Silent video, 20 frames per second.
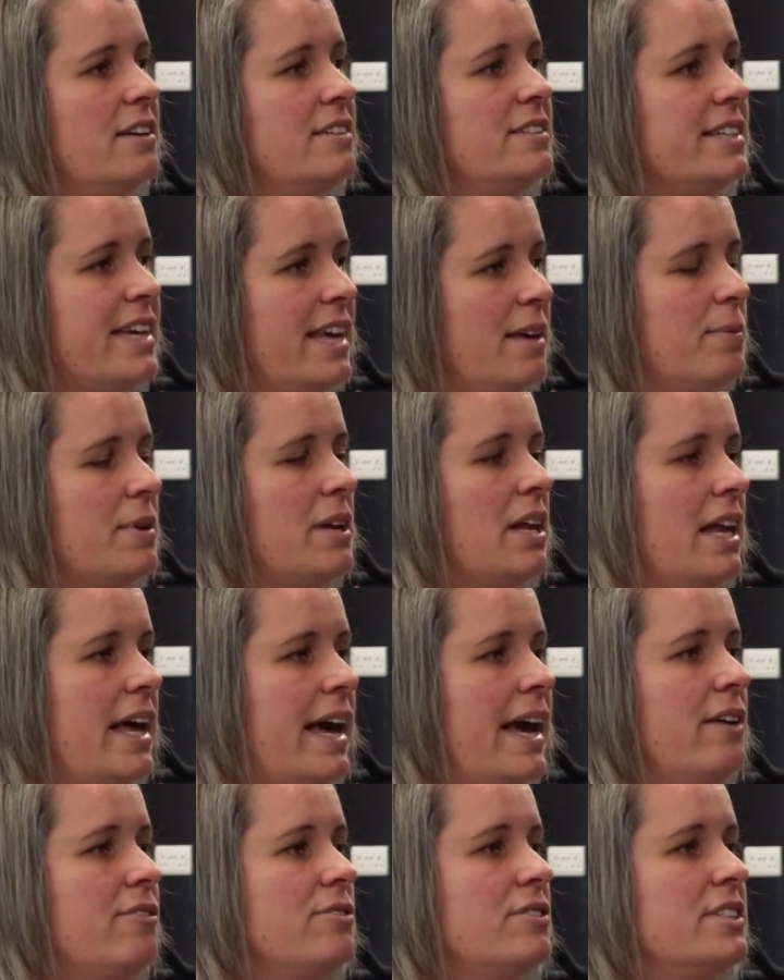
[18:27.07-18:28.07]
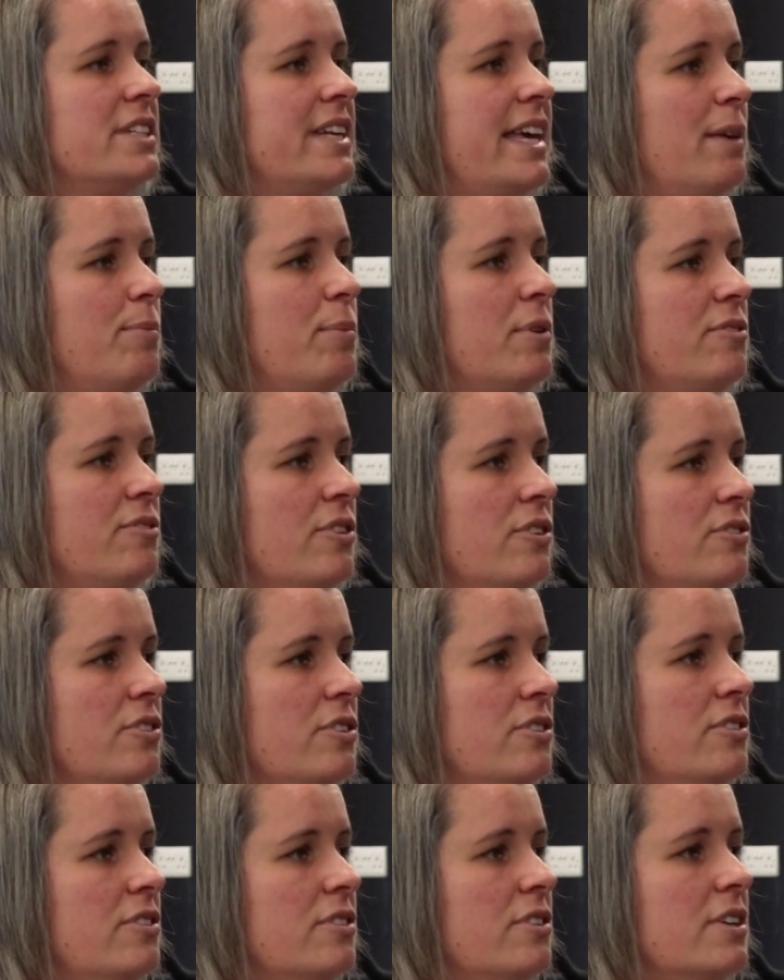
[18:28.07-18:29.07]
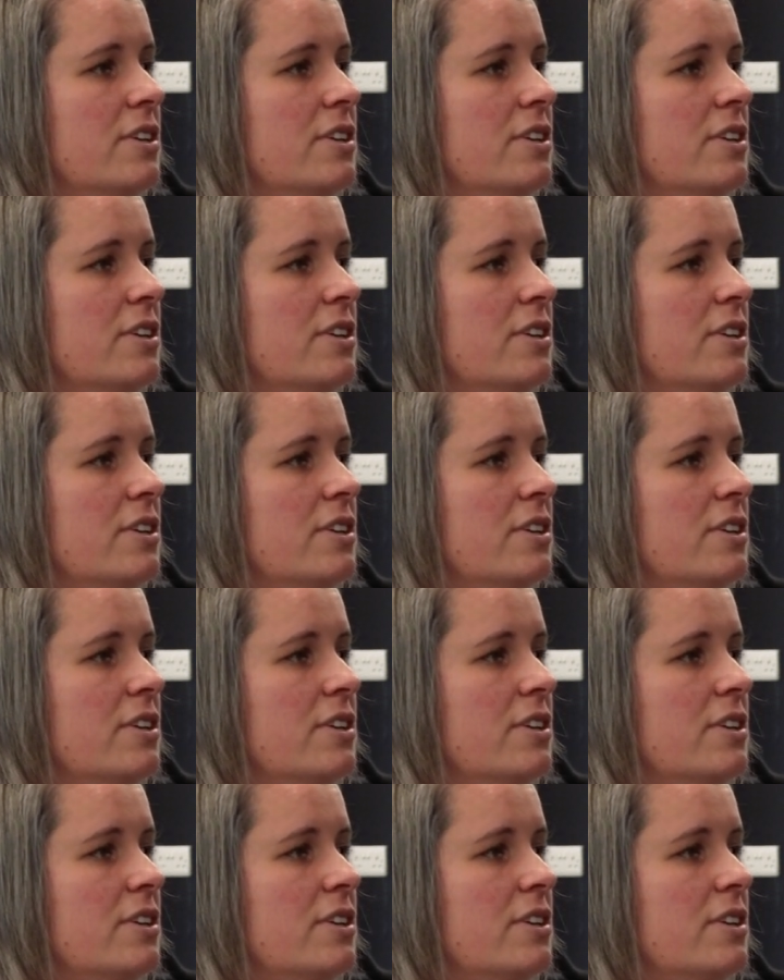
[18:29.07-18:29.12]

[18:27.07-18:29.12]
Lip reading: to keep it alive and to keep it funded.